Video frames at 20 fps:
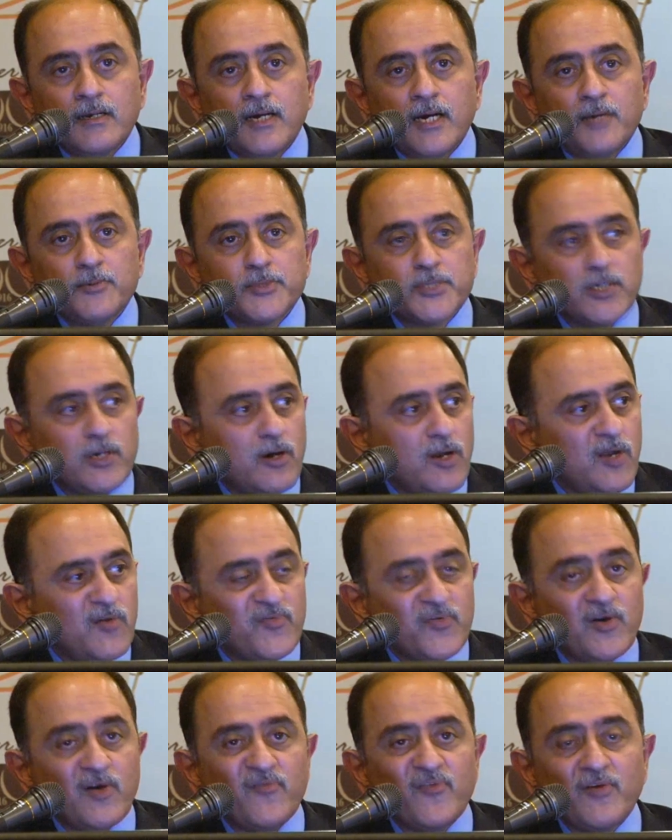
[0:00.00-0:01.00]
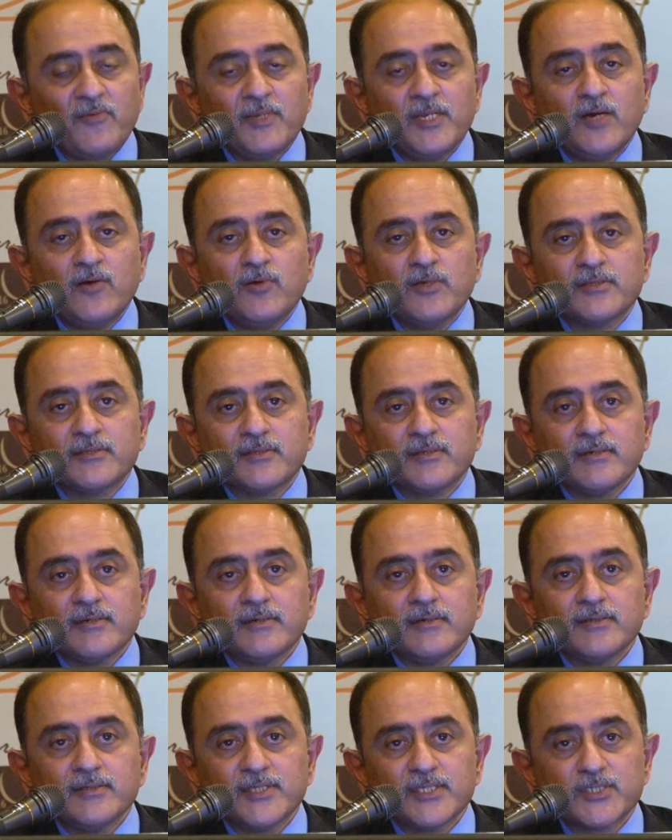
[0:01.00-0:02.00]
I'm sure all of you are familiar with
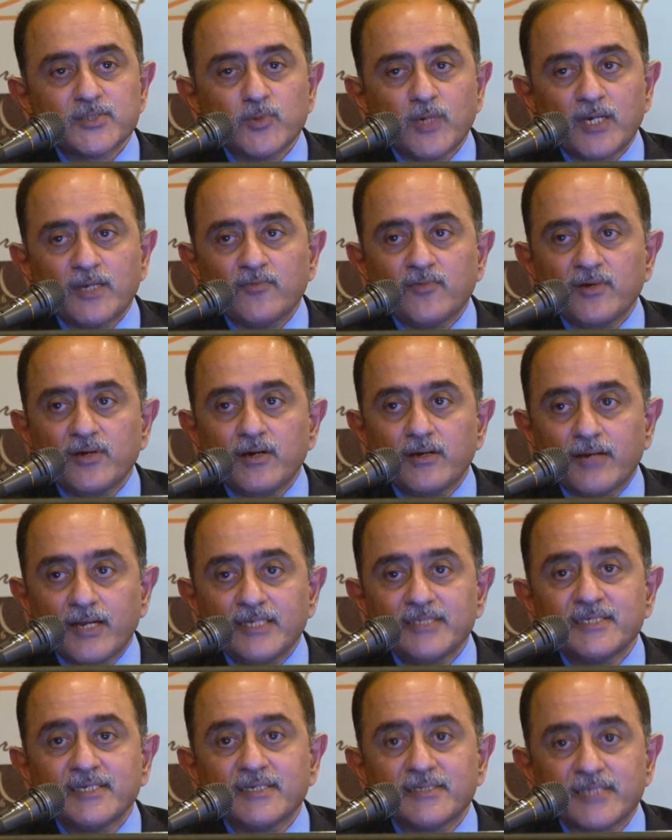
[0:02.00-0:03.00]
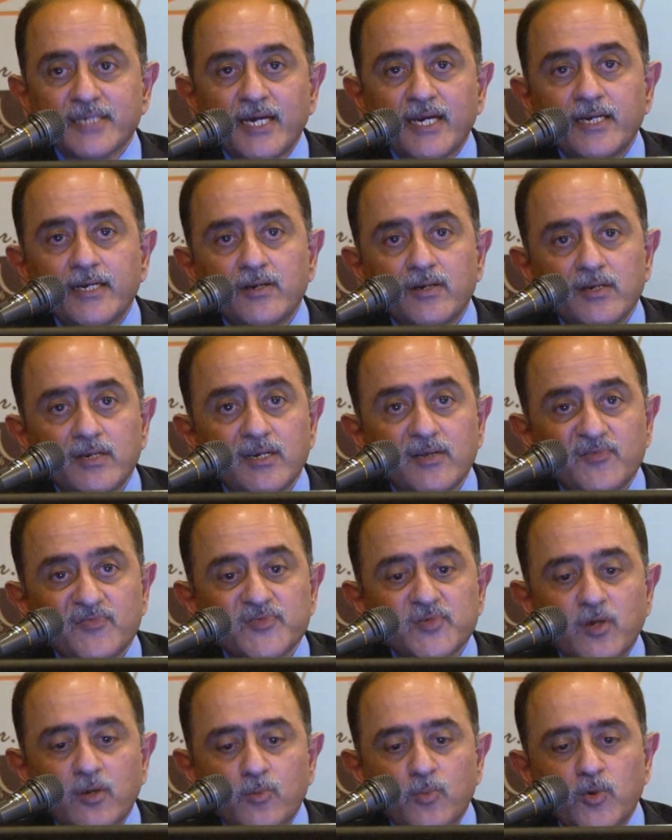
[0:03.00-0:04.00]
this one, a rising tide lifts
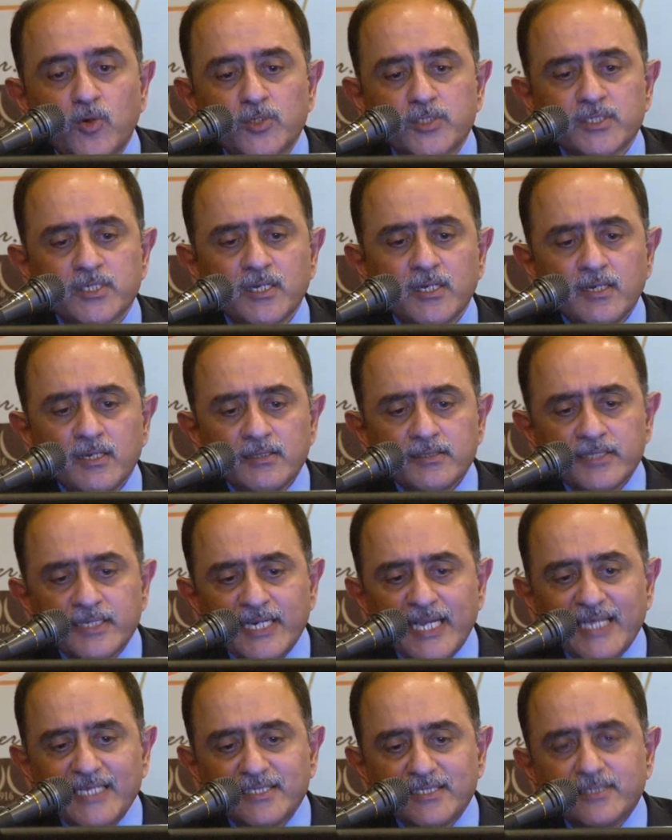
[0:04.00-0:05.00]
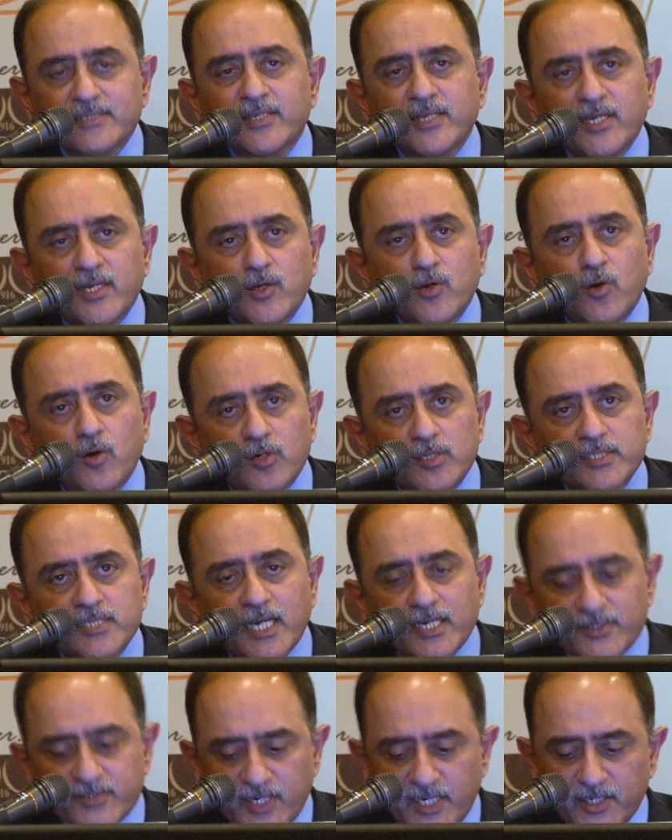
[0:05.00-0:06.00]
all boats. The next three quotes,
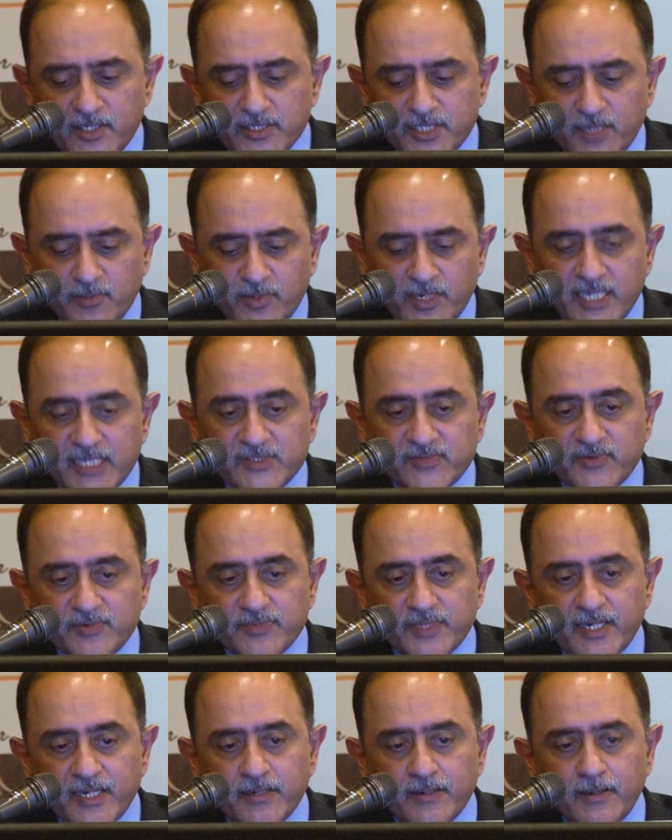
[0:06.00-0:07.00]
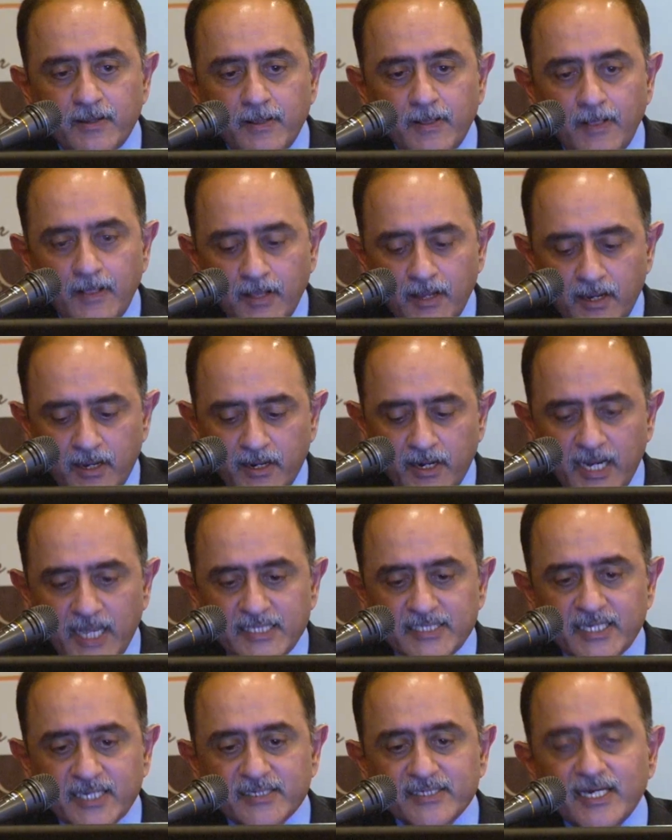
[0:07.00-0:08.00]
I'll try to summarize from there. A
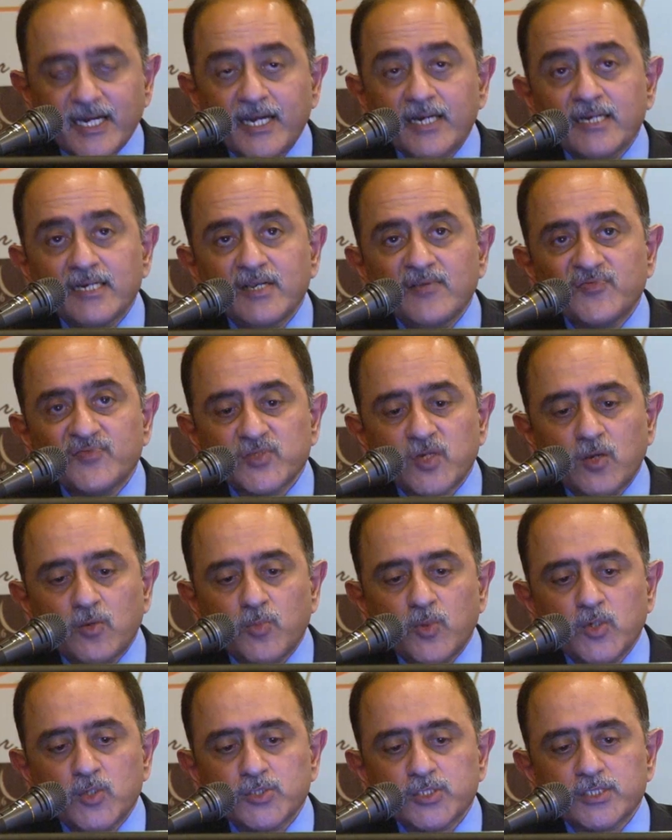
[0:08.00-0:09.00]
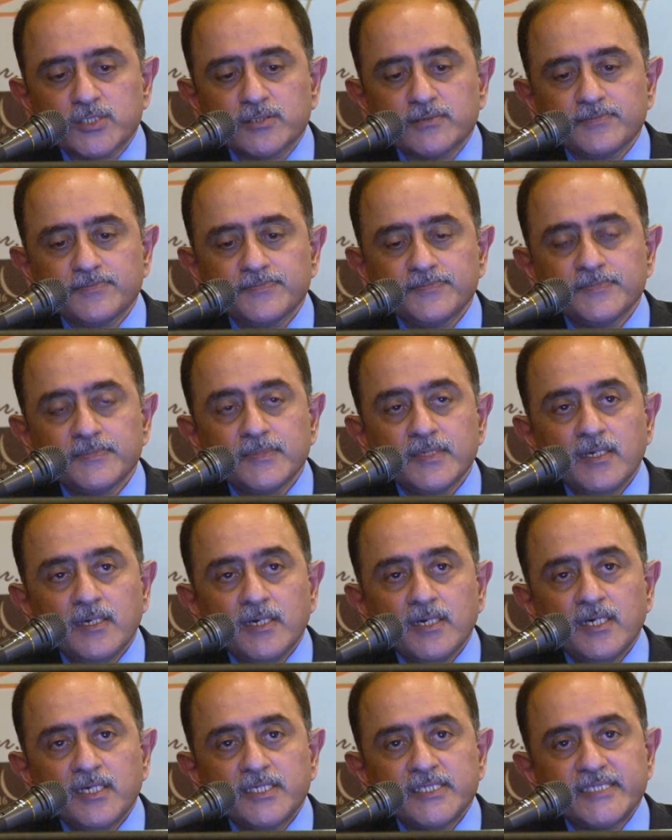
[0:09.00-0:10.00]
rising tide lifts all boats.
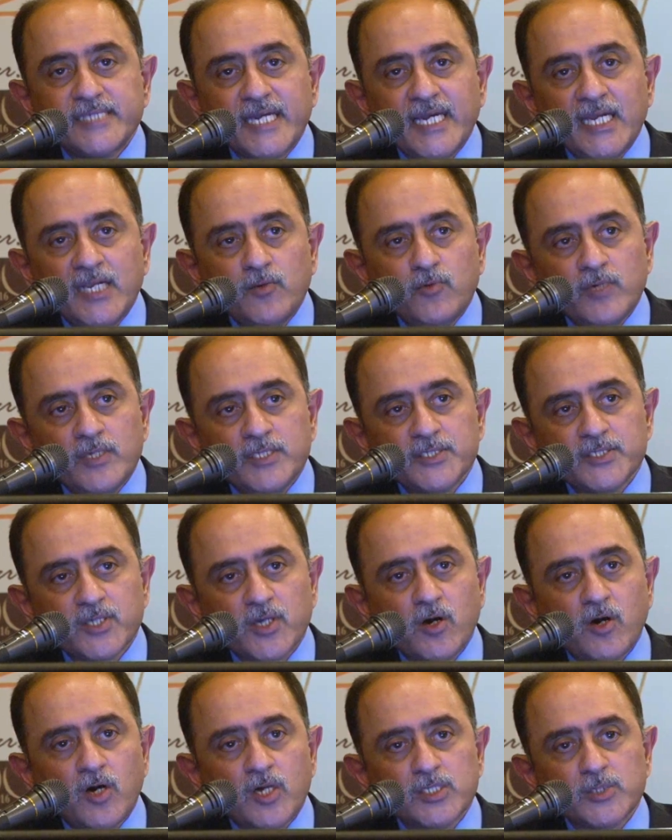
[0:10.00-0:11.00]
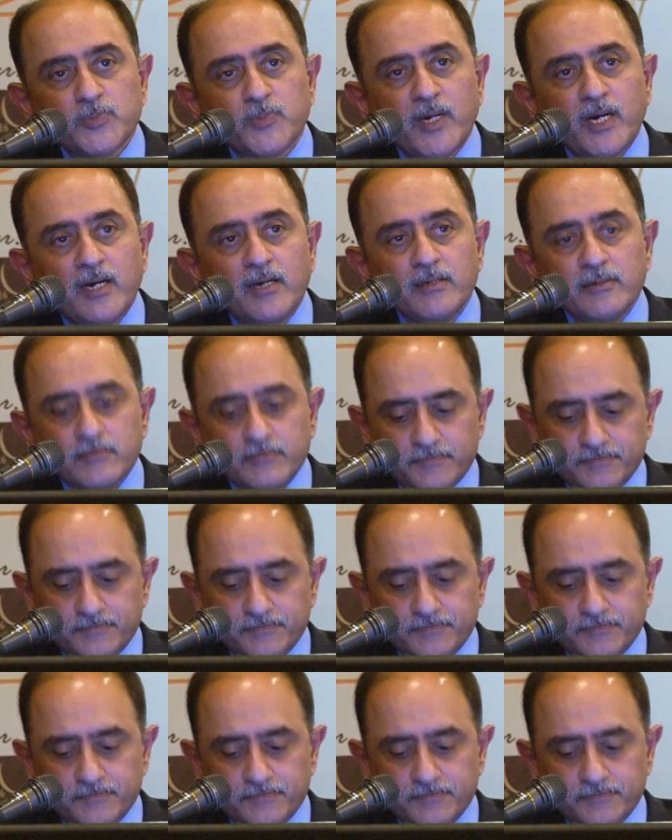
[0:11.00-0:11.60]
Tailwinds are horsepower.